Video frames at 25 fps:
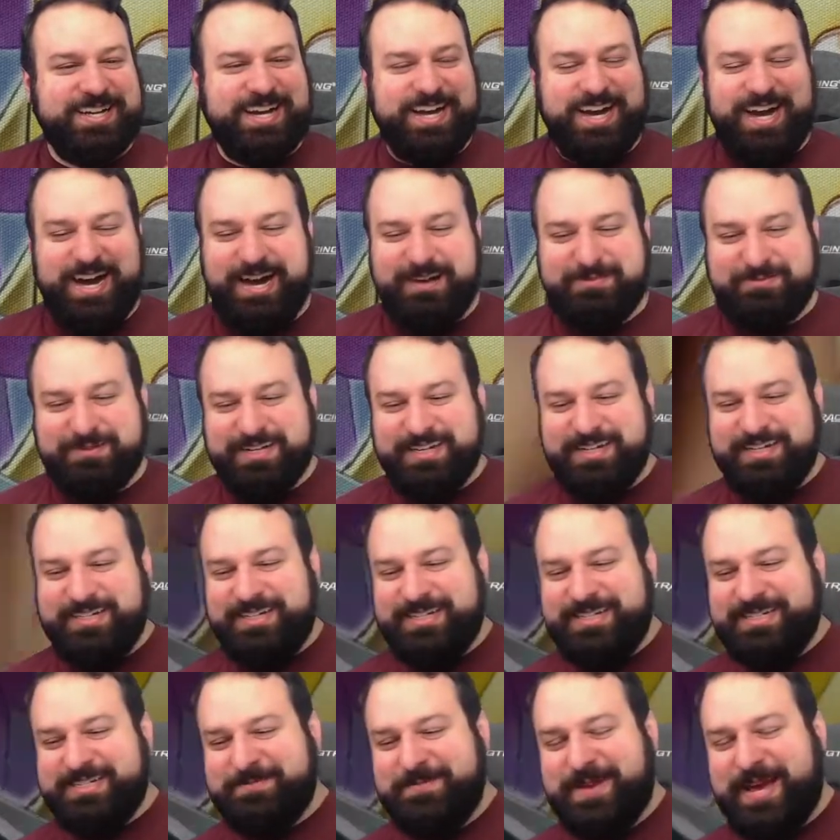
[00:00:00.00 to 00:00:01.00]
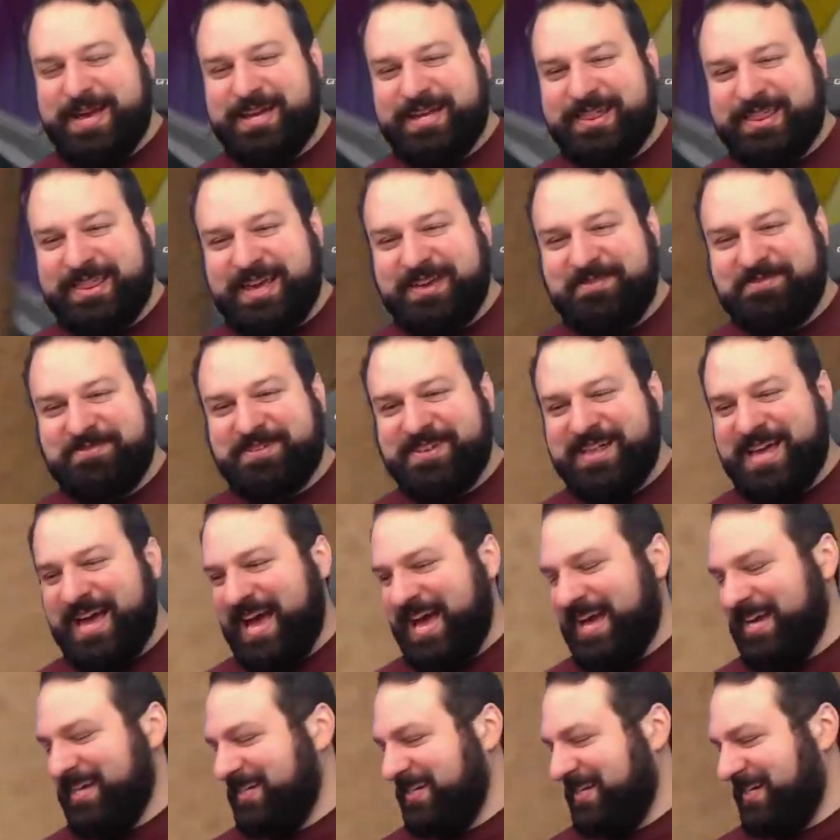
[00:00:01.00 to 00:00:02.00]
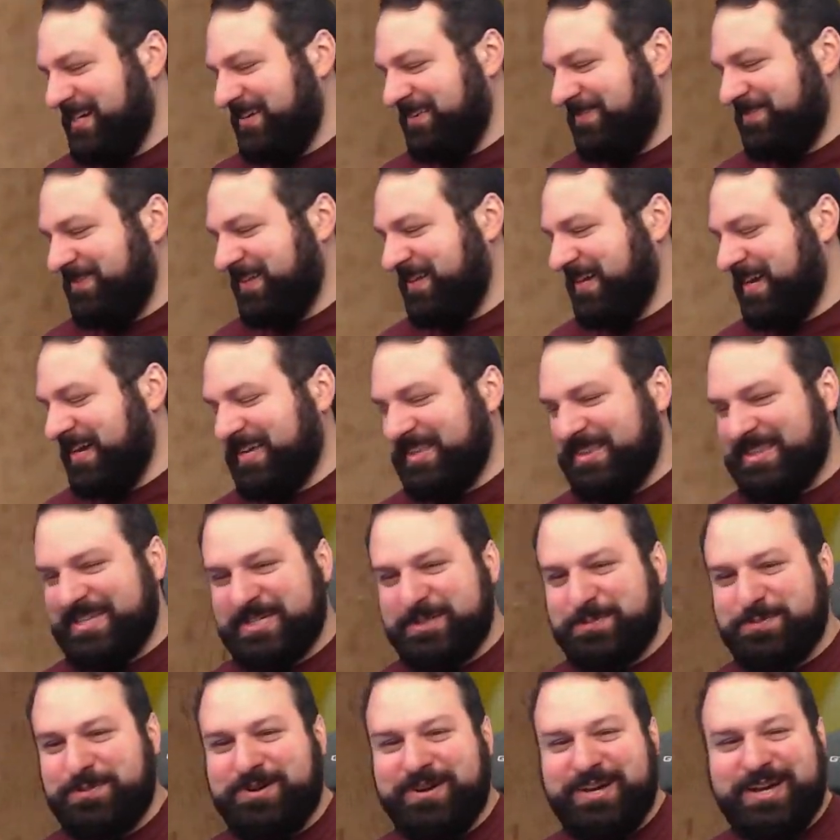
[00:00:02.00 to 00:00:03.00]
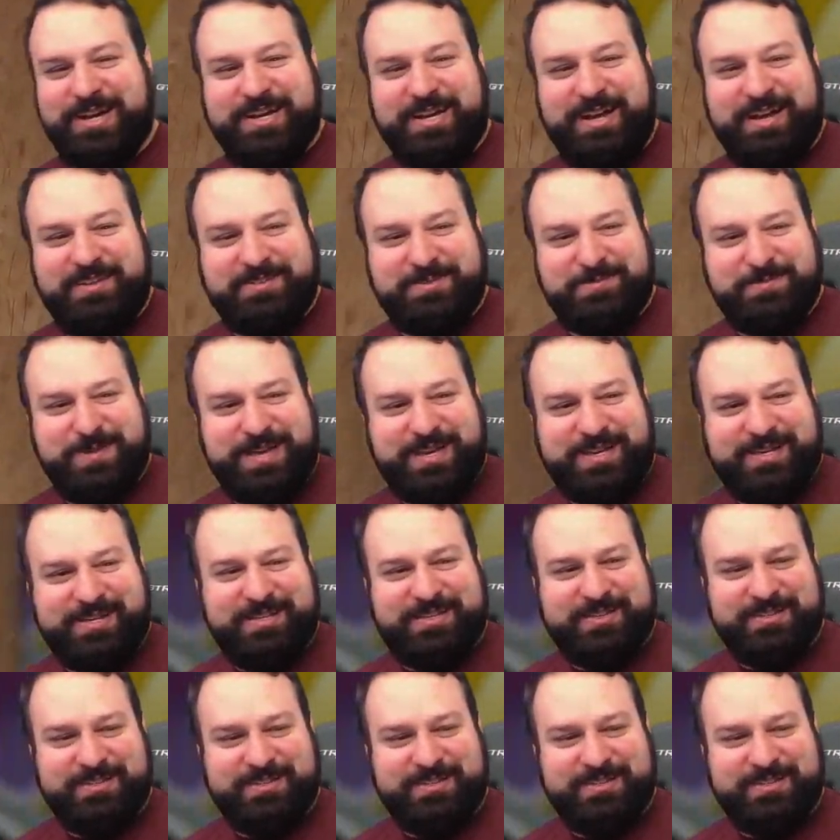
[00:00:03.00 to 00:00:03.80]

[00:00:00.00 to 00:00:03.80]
I'm going to need to make a thing for that. I feel like at this point I'm going to have to make,